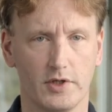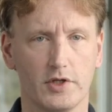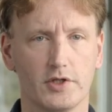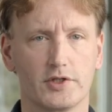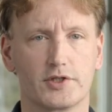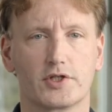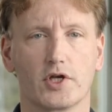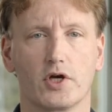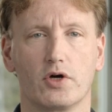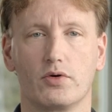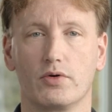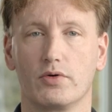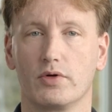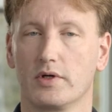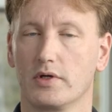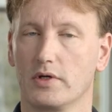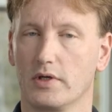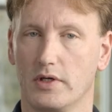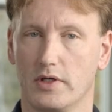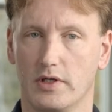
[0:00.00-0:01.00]
So
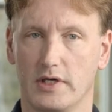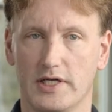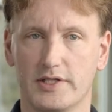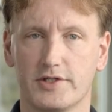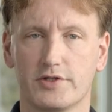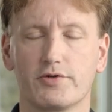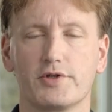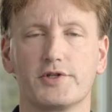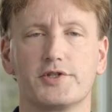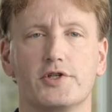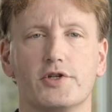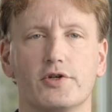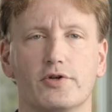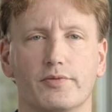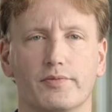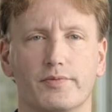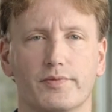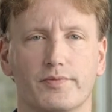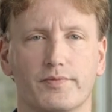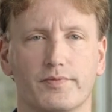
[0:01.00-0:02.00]
let's
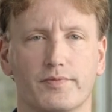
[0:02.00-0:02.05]
resume.